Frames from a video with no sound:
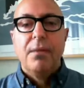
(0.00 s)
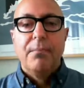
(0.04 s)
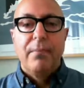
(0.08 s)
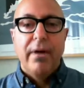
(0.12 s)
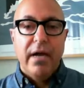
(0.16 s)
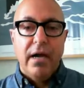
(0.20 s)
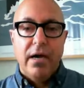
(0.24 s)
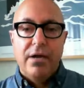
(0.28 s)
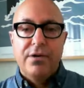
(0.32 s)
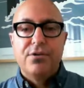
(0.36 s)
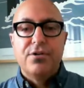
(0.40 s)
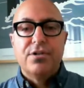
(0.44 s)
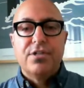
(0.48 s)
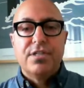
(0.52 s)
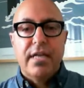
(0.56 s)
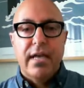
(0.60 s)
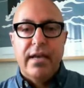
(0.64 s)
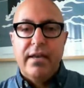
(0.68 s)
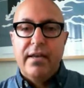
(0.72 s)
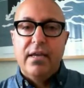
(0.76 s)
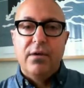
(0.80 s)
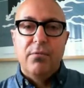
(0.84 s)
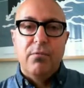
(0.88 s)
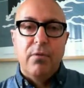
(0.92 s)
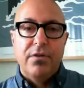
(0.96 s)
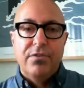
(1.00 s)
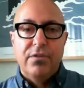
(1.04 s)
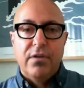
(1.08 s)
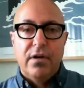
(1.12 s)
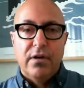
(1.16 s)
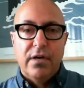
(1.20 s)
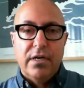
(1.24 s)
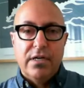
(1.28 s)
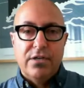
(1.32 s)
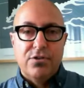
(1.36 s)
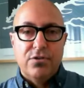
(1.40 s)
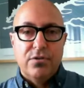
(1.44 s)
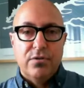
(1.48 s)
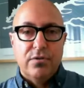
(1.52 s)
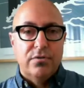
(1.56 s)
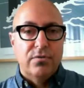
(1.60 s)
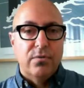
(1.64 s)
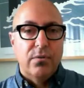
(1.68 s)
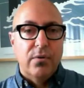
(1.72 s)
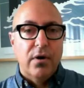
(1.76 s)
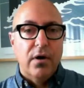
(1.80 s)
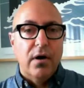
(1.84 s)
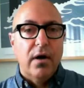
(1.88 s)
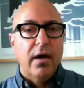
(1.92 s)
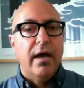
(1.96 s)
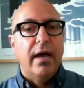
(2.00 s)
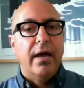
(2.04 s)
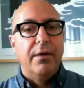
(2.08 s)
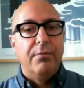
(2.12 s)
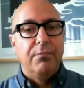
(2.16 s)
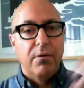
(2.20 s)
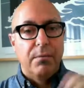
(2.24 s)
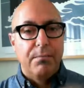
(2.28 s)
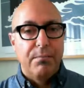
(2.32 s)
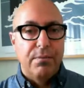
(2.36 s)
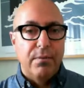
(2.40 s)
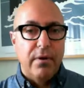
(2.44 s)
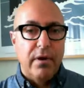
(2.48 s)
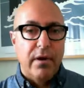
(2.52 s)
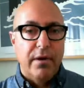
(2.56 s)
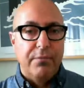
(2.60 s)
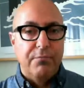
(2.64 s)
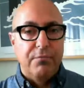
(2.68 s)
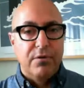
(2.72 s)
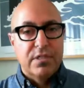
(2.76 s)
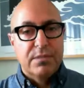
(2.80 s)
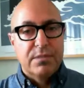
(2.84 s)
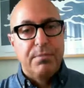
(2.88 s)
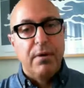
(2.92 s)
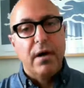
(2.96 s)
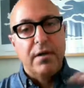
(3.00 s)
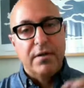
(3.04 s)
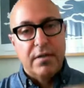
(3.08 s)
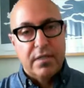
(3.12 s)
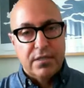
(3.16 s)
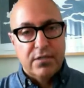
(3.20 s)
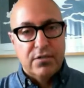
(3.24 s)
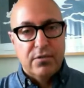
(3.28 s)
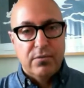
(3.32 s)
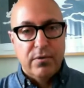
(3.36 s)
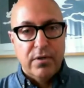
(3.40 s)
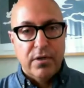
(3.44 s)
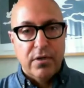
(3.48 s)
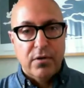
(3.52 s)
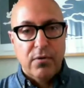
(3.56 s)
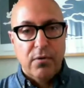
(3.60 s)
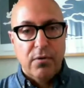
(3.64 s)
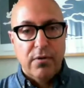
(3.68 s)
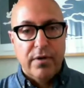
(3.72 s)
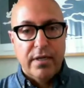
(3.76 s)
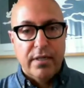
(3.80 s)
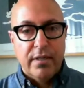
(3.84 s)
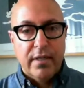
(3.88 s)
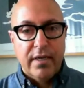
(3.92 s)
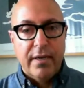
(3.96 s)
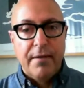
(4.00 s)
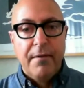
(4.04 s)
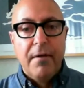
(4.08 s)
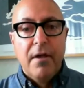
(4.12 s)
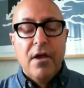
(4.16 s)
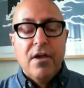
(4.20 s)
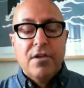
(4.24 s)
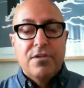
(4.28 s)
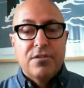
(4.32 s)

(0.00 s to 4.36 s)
by understanding what their issues were and responding to it accordingly.